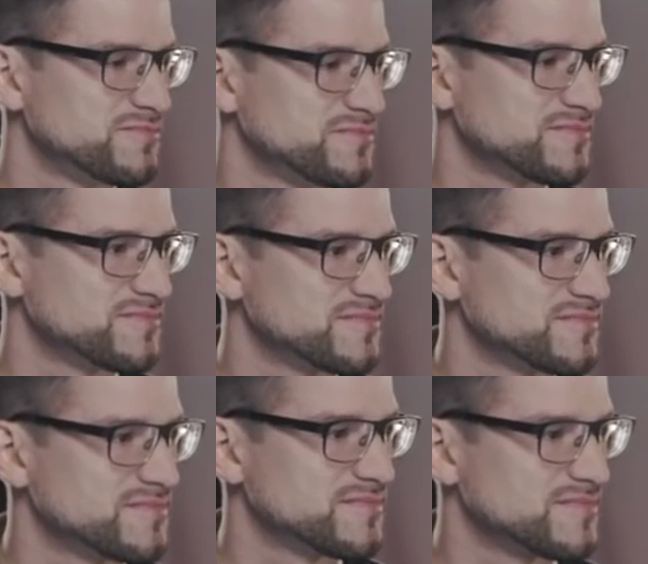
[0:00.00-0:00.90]

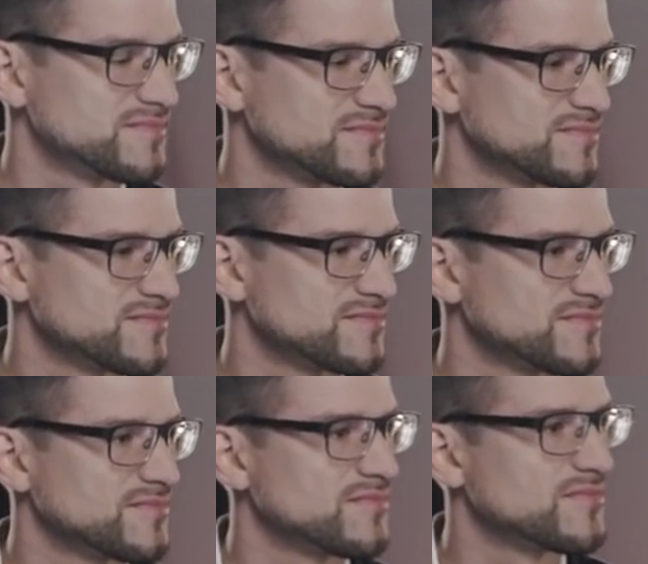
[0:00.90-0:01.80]

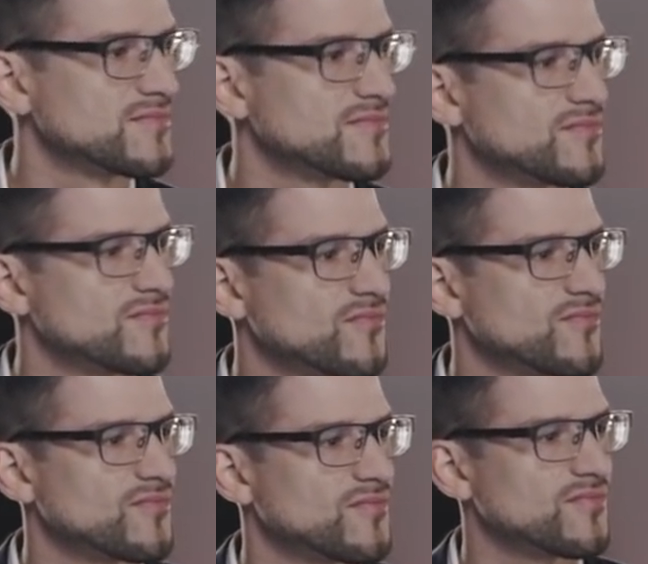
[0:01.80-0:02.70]

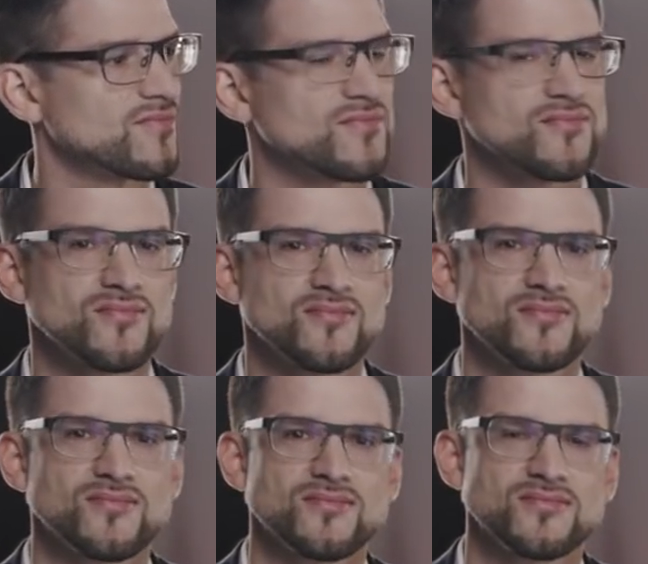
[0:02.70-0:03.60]

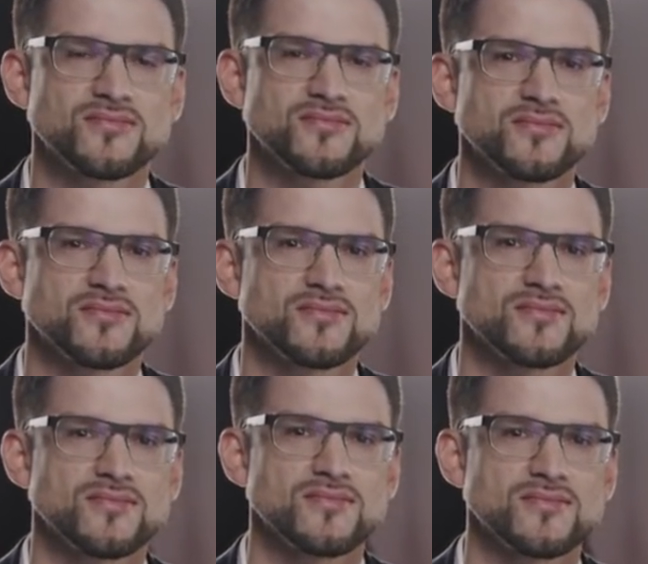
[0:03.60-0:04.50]

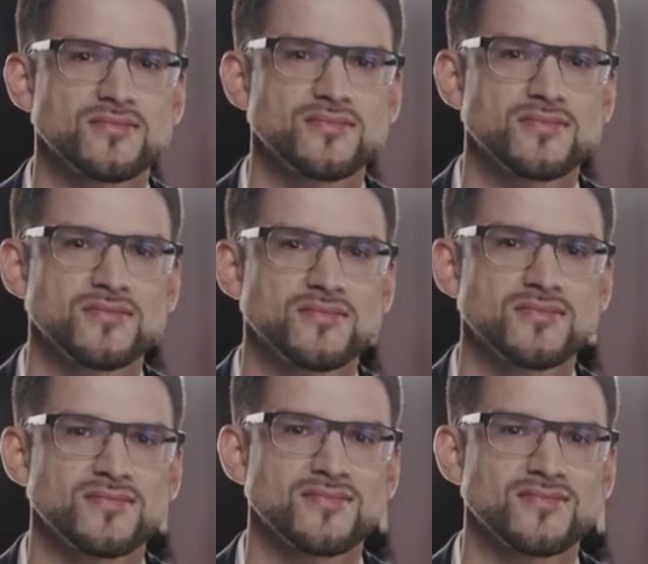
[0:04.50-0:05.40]

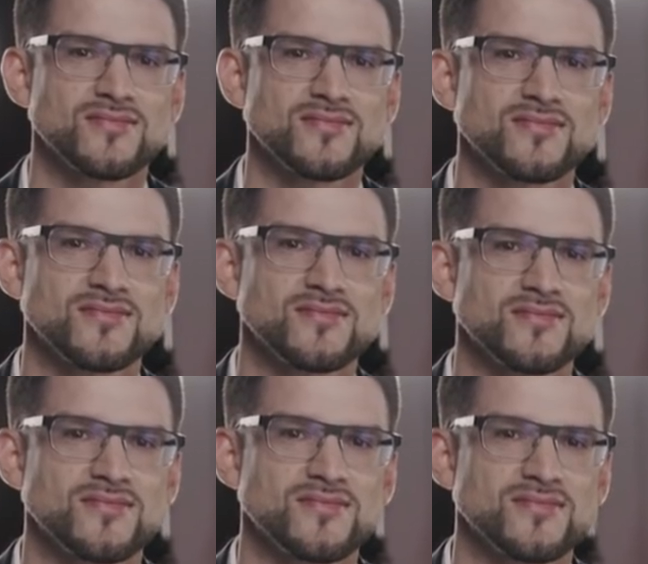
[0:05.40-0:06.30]

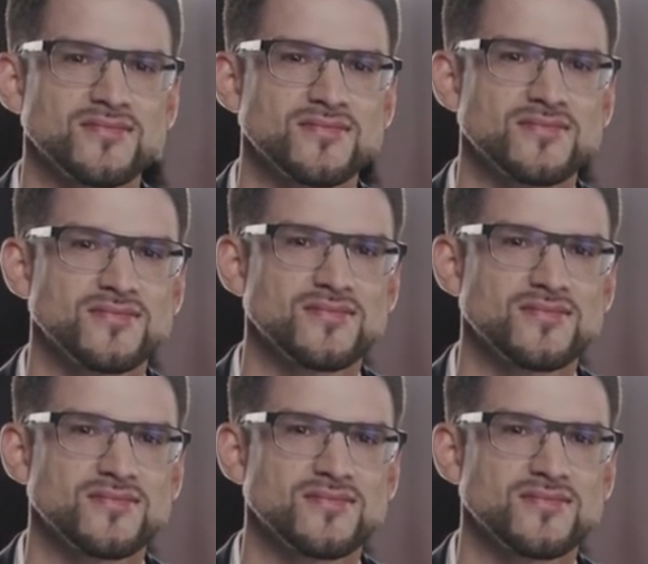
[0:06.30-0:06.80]
[no speech]